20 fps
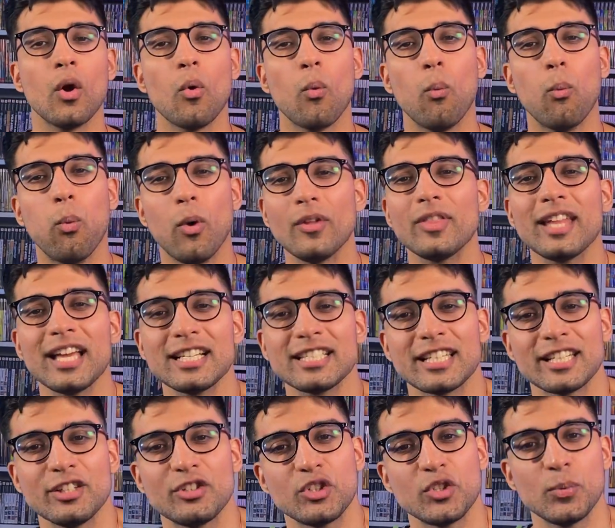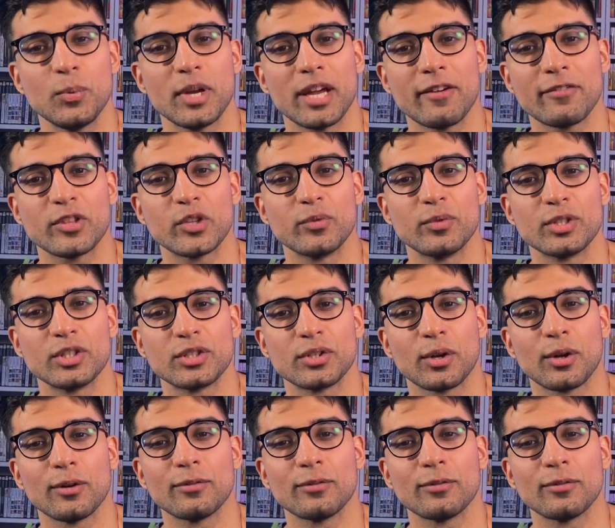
One last issue we have to resolve